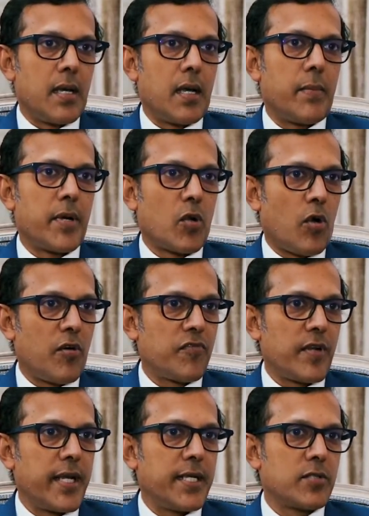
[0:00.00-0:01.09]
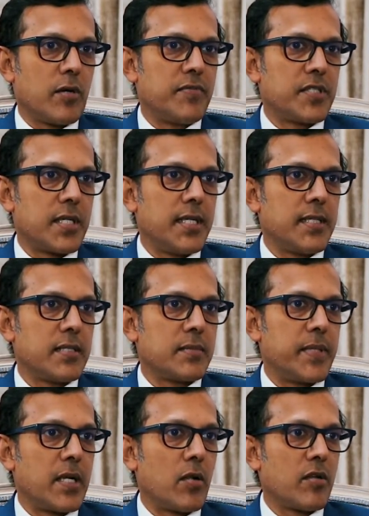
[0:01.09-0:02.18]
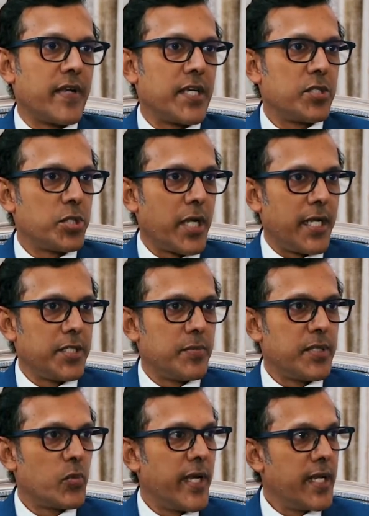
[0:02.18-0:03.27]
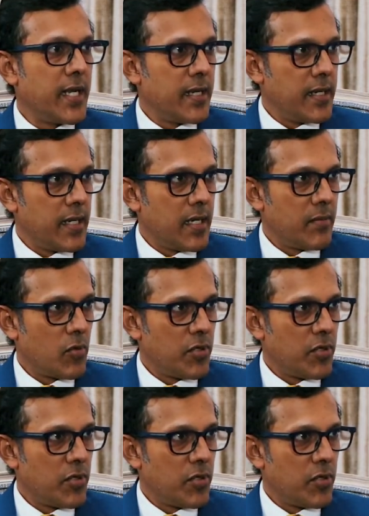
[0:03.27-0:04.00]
But off late, obviously, there's been a lot of exchange between India and